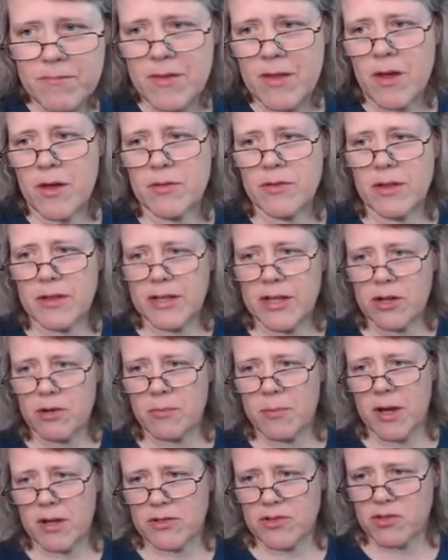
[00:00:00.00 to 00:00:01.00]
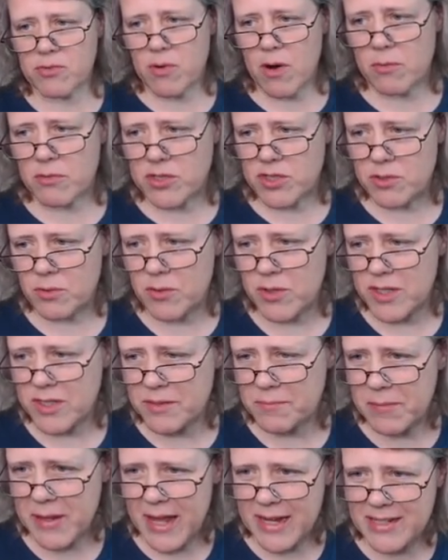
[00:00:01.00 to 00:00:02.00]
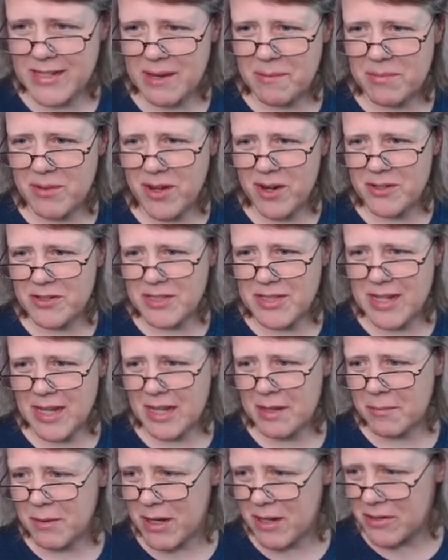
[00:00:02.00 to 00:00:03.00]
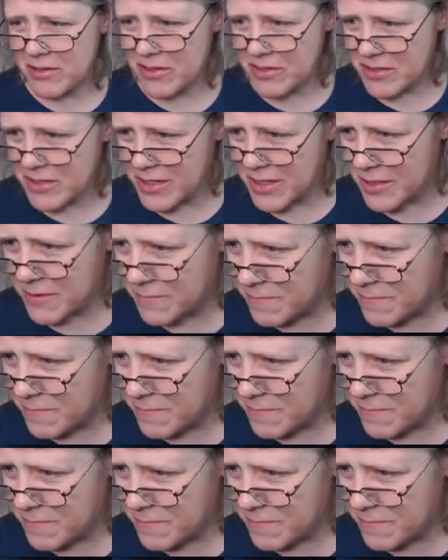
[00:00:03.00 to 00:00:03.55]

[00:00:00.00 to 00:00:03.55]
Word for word: of the leader models were always the one Black Templars, Salamanders.